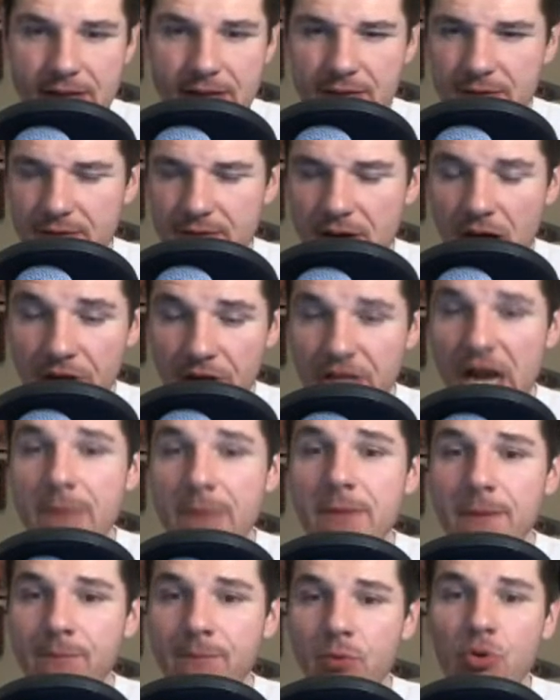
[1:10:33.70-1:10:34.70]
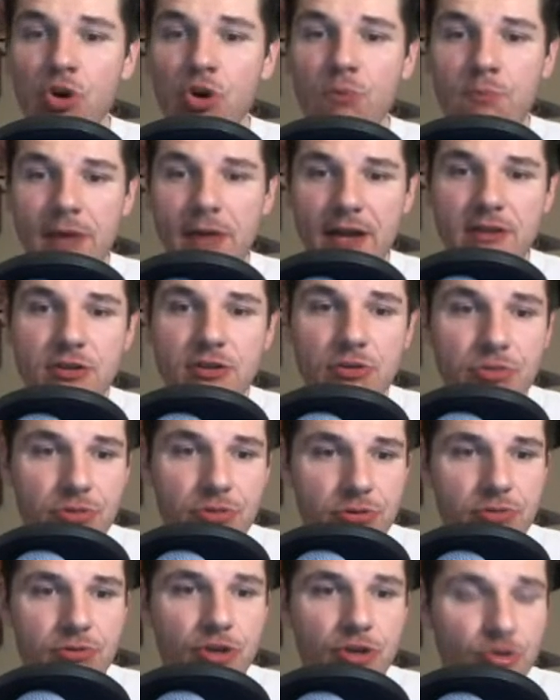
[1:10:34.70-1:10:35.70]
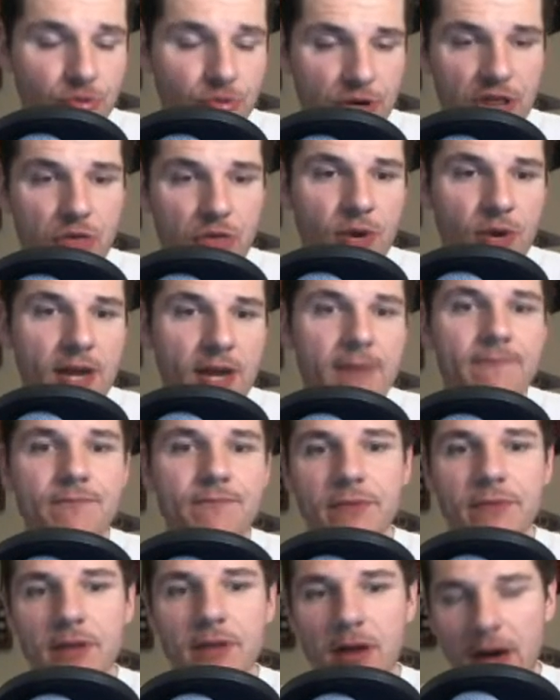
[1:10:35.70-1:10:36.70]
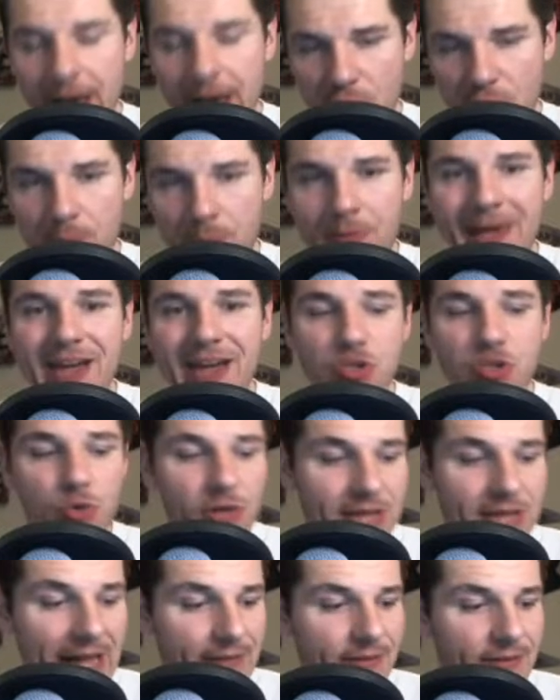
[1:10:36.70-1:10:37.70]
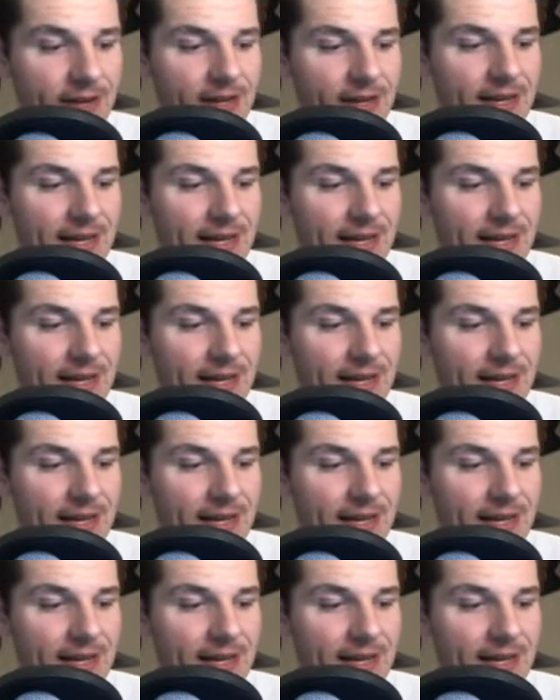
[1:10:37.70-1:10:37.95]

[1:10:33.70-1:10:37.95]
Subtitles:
on their big board, pick 223, at our pick 211,